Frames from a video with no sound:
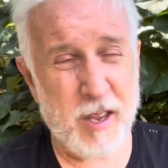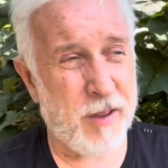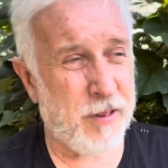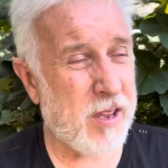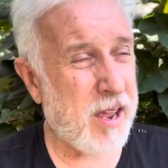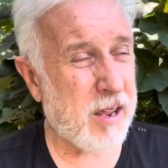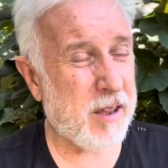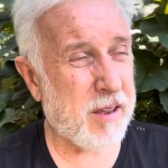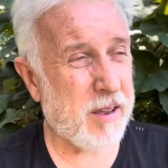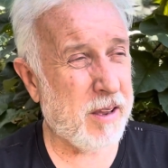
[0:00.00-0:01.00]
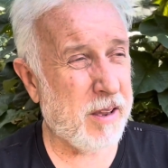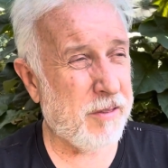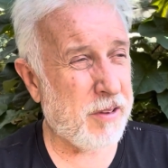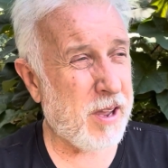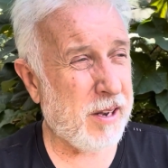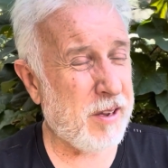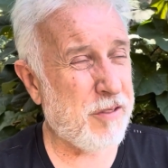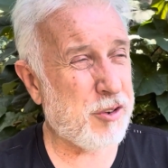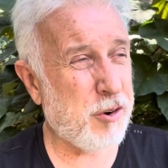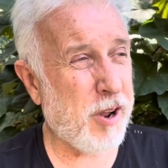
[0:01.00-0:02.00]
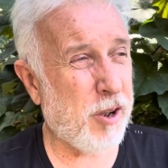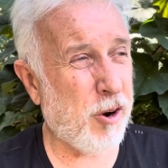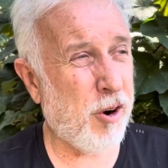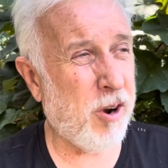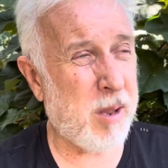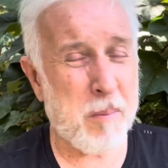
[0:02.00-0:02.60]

If you gotta leave the trail early,